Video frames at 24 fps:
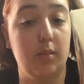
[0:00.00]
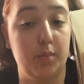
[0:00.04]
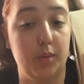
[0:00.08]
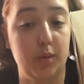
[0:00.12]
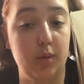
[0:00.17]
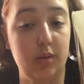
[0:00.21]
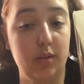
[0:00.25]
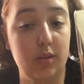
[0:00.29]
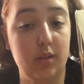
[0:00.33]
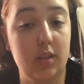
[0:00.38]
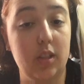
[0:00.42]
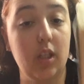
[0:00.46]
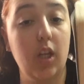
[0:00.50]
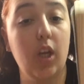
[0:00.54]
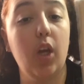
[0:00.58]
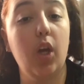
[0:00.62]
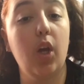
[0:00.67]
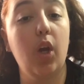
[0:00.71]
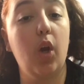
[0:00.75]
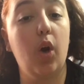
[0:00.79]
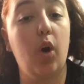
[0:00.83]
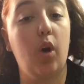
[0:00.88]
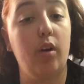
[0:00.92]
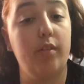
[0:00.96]
the books,
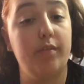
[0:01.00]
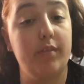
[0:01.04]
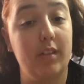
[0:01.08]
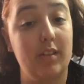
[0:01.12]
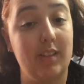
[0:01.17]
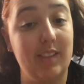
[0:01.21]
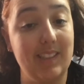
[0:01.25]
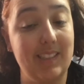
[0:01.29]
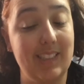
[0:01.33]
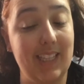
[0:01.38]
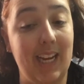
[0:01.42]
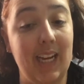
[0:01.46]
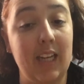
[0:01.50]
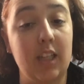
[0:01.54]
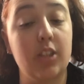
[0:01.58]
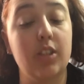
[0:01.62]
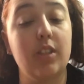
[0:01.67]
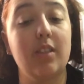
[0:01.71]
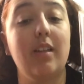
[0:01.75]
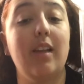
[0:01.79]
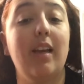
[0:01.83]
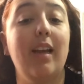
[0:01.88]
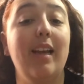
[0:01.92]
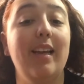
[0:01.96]
or if there is
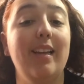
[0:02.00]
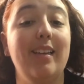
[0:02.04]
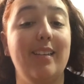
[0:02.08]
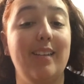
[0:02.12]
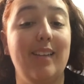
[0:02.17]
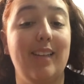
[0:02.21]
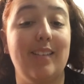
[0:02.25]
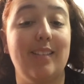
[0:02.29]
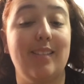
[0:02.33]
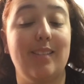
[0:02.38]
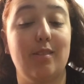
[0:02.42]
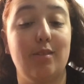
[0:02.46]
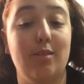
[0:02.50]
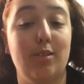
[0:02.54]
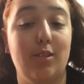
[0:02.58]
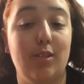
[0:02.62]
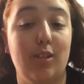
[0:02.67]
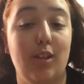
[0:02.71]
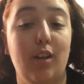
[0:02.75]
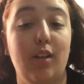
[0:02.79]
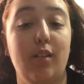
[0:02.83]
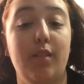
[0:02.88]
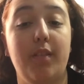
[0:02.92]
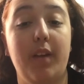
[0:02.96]
action, it needs to
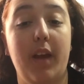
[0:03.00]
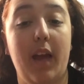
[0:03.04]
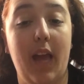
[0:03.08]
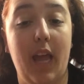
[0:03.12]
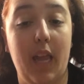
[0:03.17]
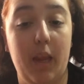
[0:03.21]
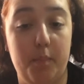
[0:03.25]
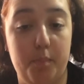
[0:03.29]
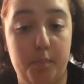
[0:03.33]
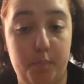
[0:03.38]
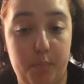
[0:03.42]
serve a